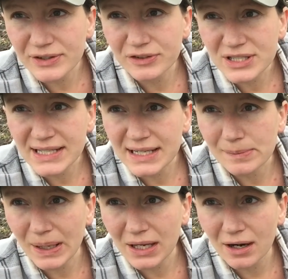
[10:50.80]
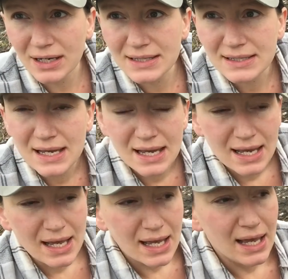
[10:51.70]
it for seeding my carrots.
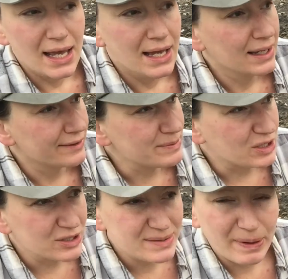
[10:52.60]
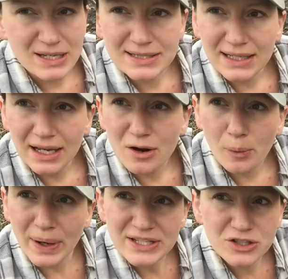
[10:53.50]
Gives me good spacing. I don't
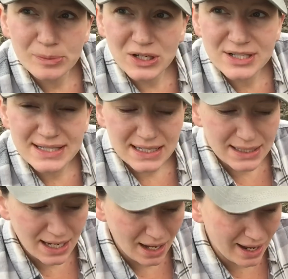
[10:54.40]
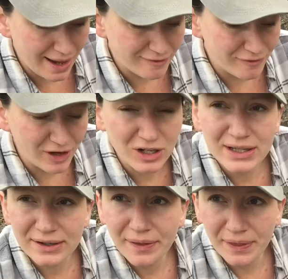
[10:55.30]
waste too much seed. I have very
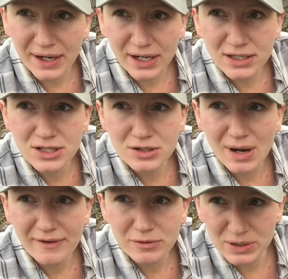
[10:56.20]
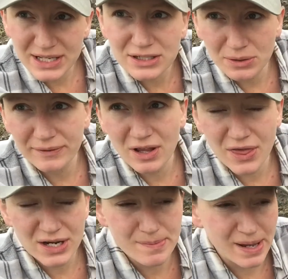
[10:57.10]
little thinning to do afterwards. I do have to
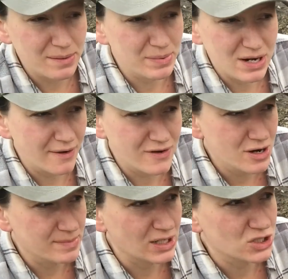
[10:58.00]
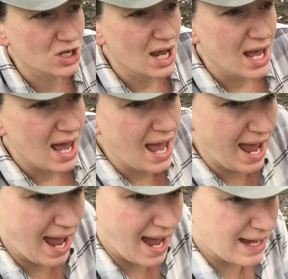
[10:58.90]
thin a bit, but not very much.
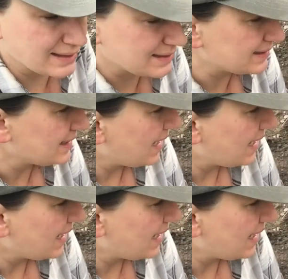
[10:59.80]
And